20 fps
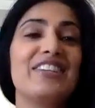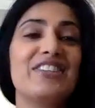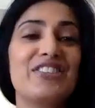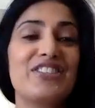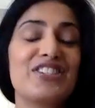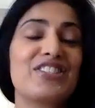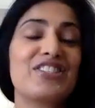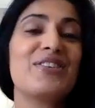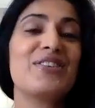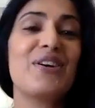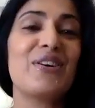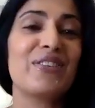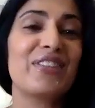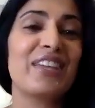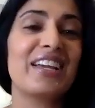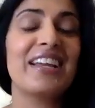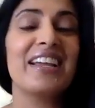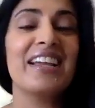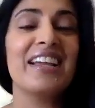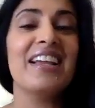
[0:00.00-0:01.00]
You just know
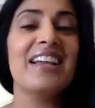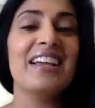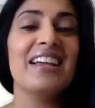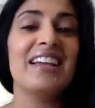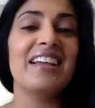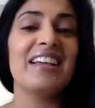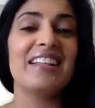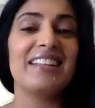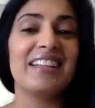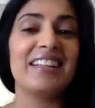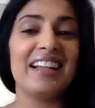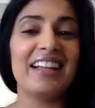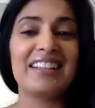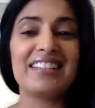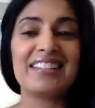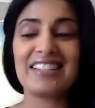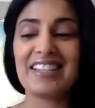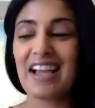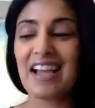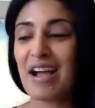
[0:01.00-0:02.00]
that
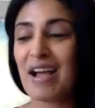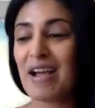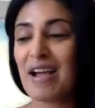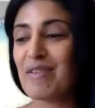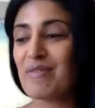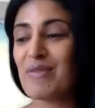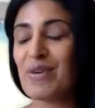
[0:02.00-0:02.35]
it's time,